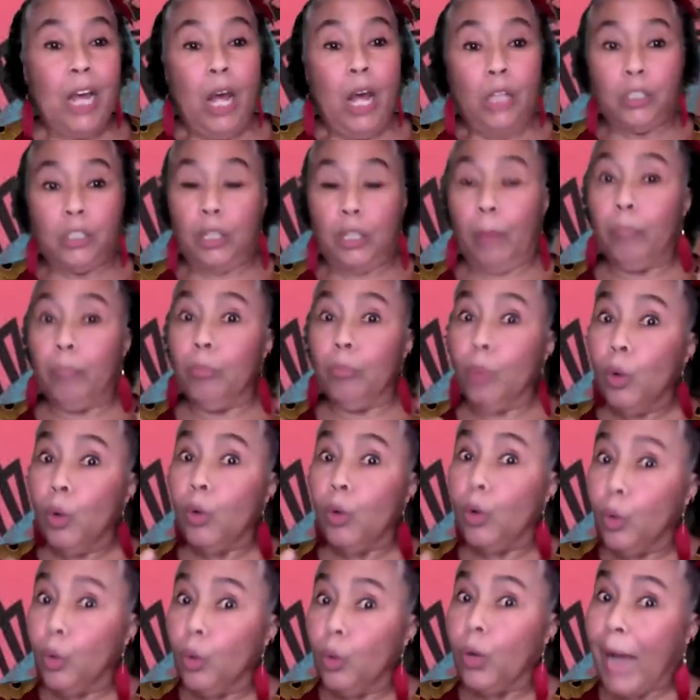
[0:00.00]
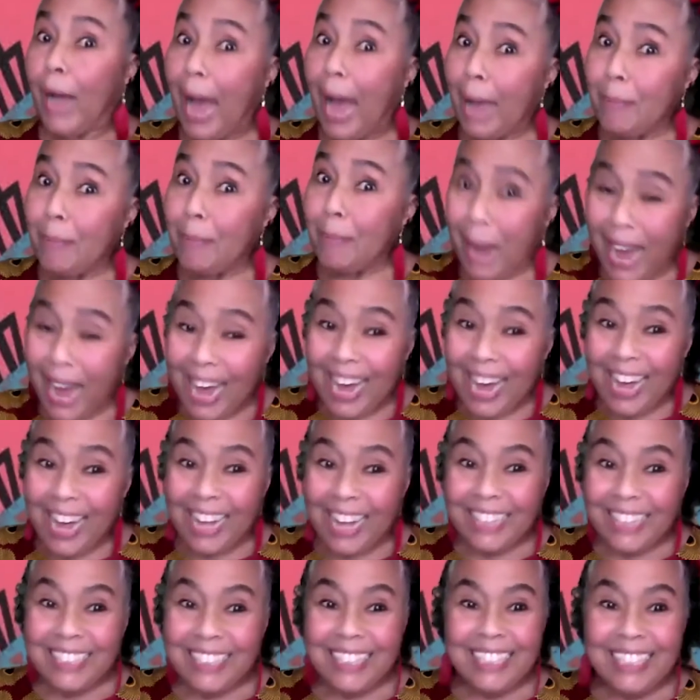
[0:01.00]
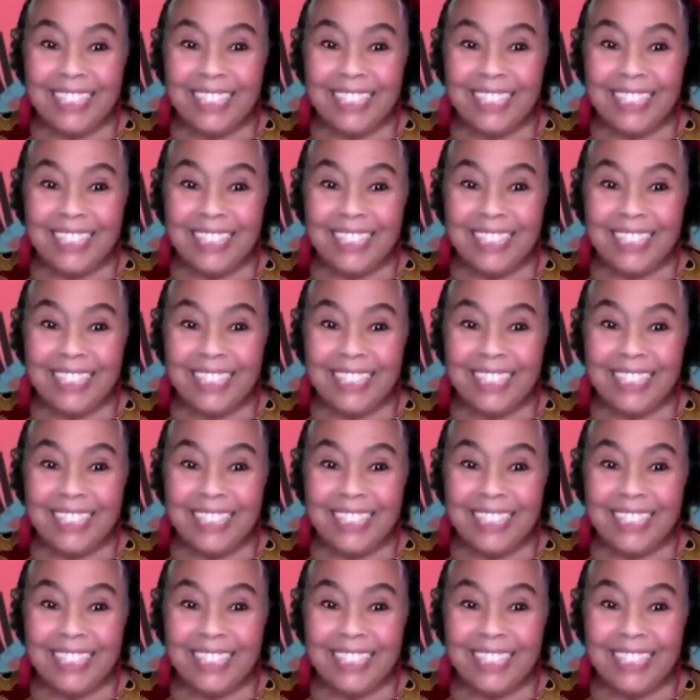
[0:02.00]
some moo goo gai pan,